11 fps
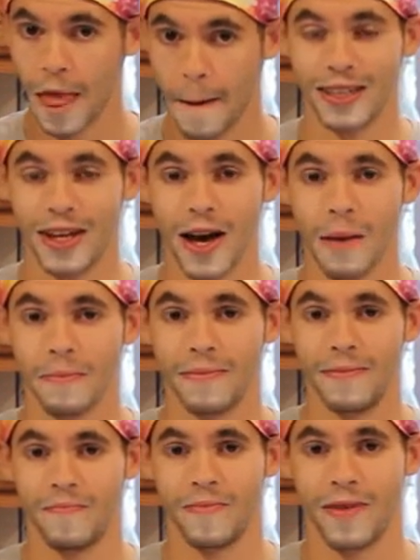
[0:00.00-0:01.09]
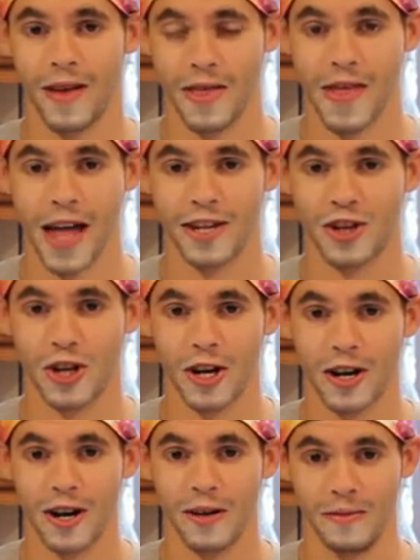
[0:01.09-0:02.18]
Yep, that's
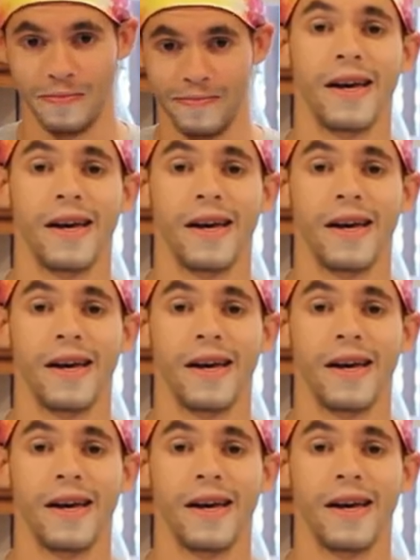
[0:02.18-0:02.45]
sugar.